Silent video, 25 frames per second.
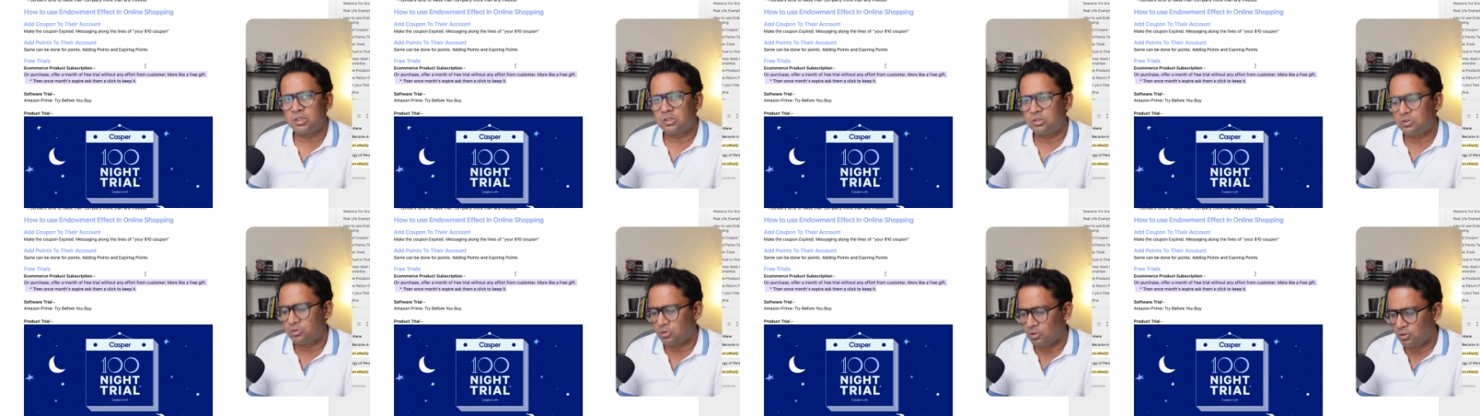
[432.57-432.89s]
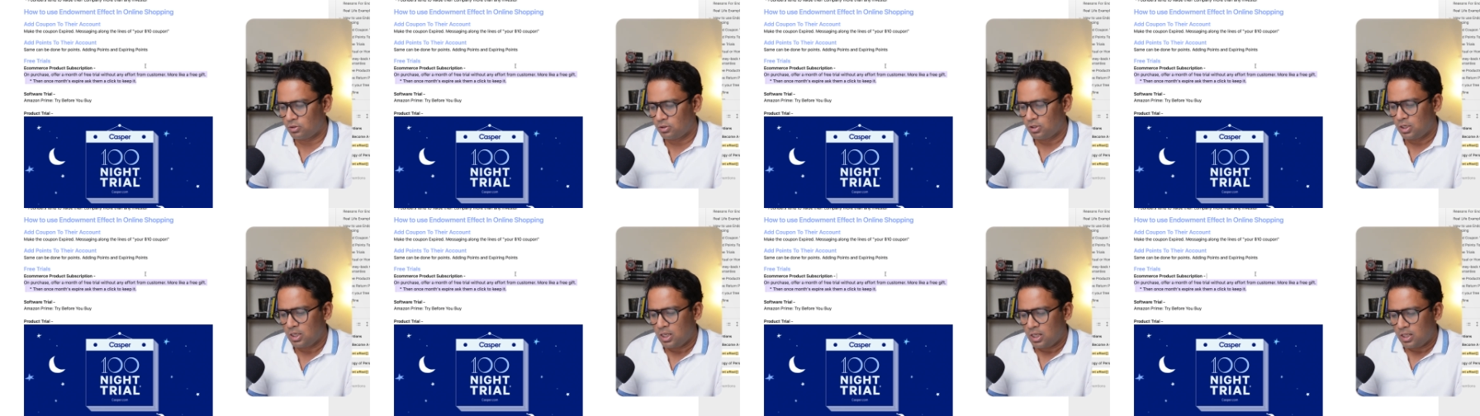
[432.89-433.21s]

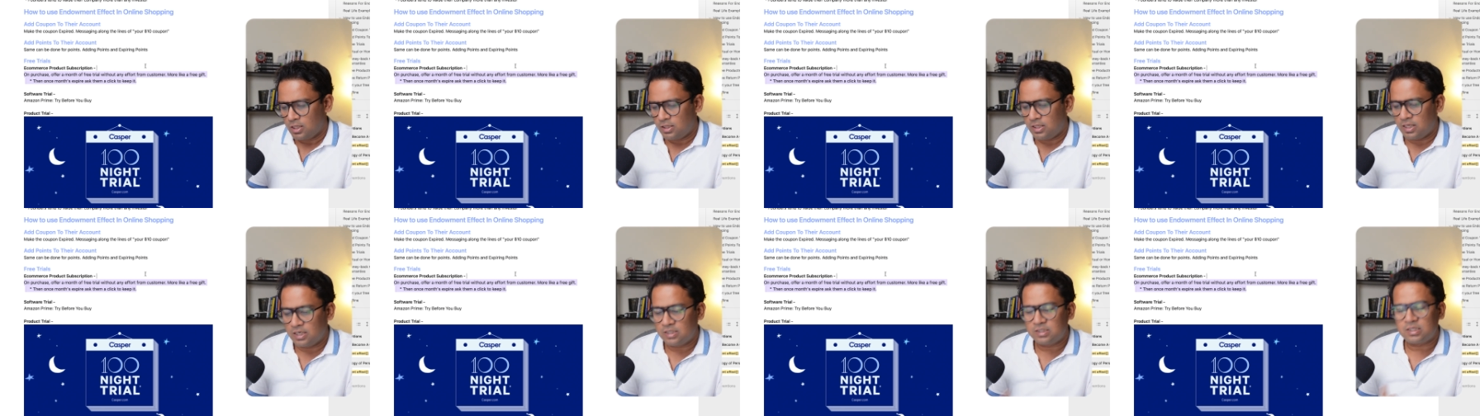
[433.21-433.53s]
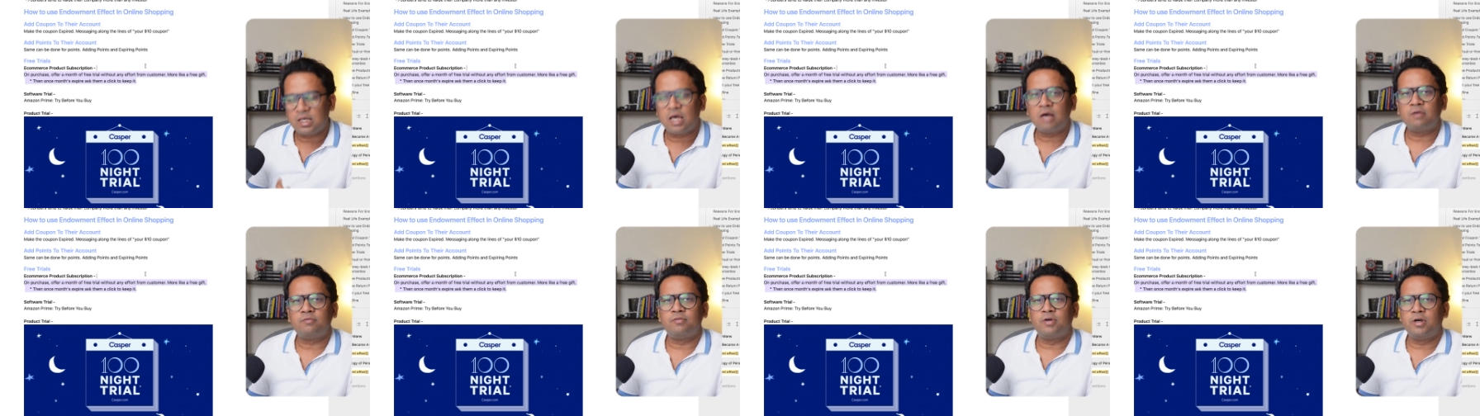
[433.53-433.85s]
so there is an
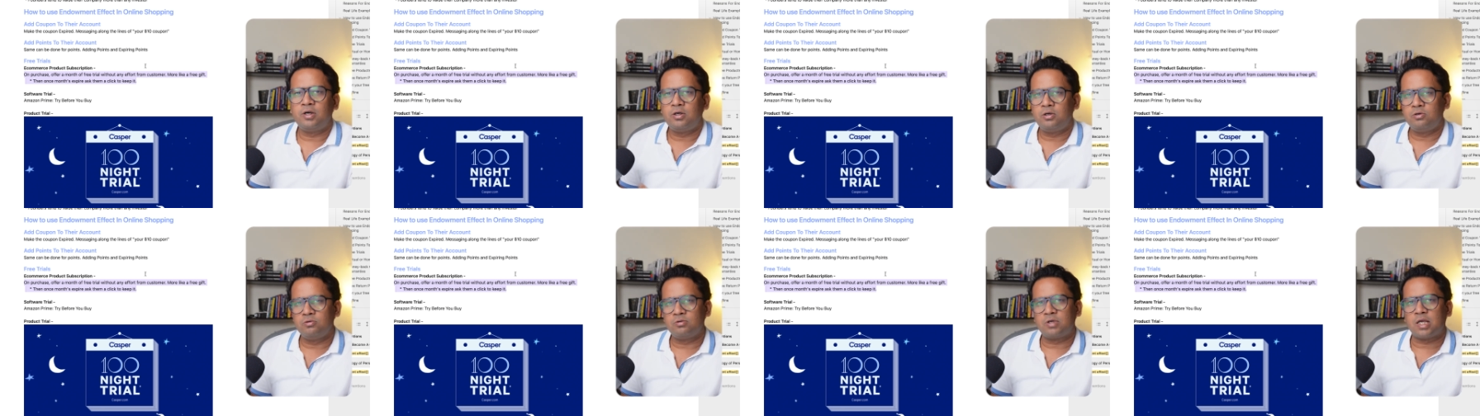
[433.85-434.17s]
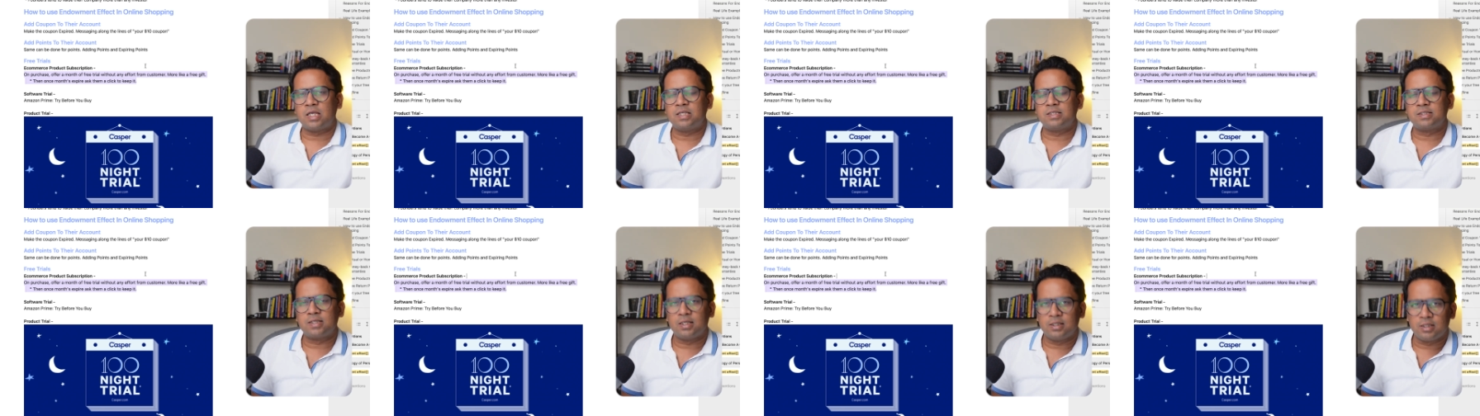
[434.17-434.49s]
effort to
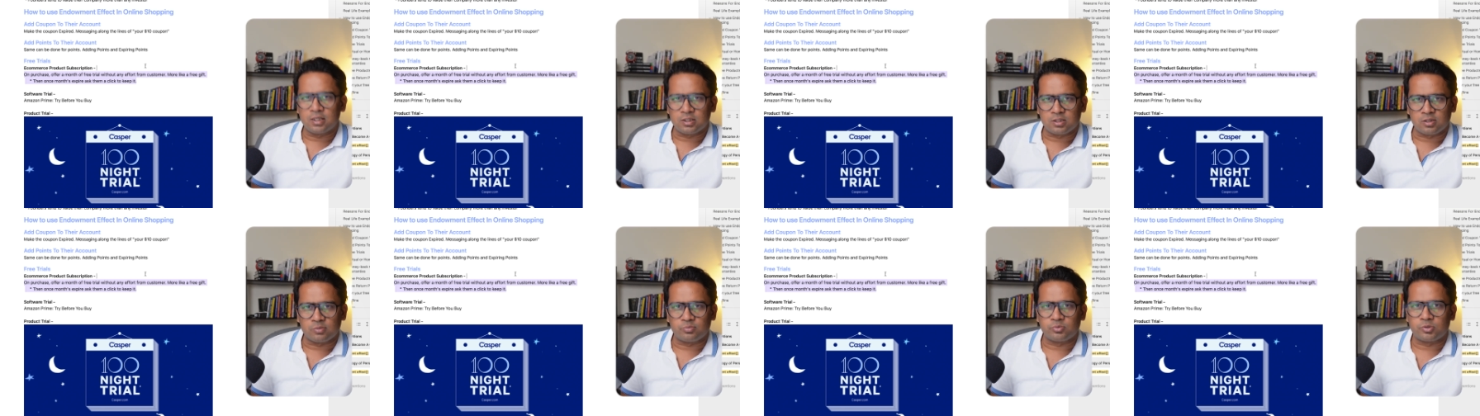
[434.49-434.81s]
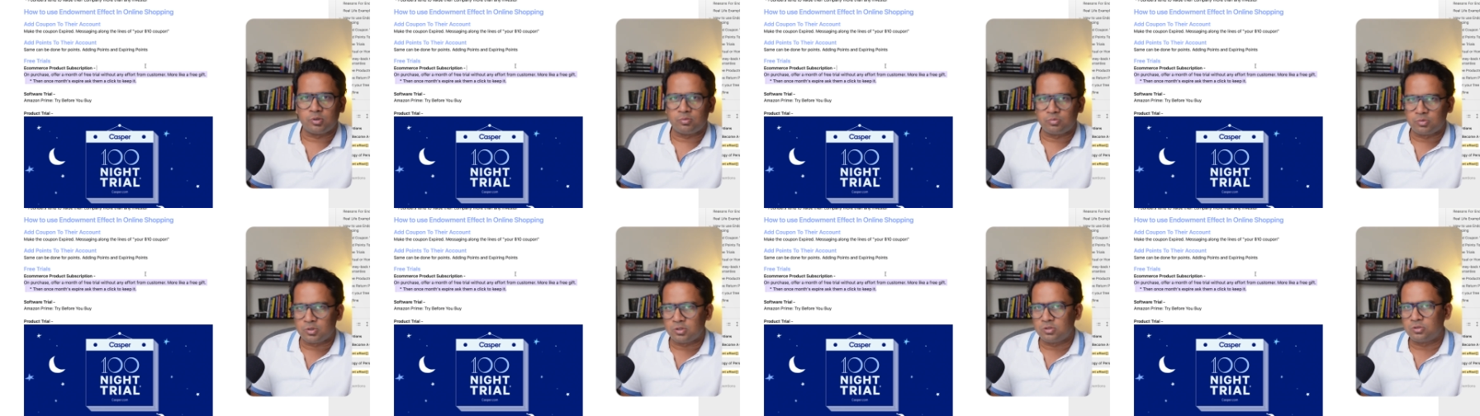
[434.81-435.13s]
cancel the
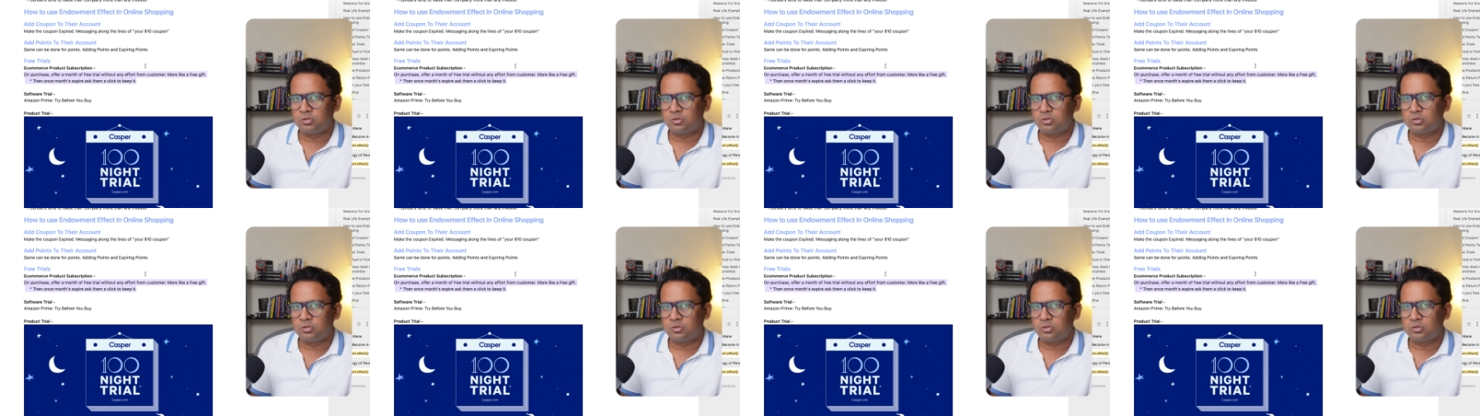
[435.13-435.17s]
subscription.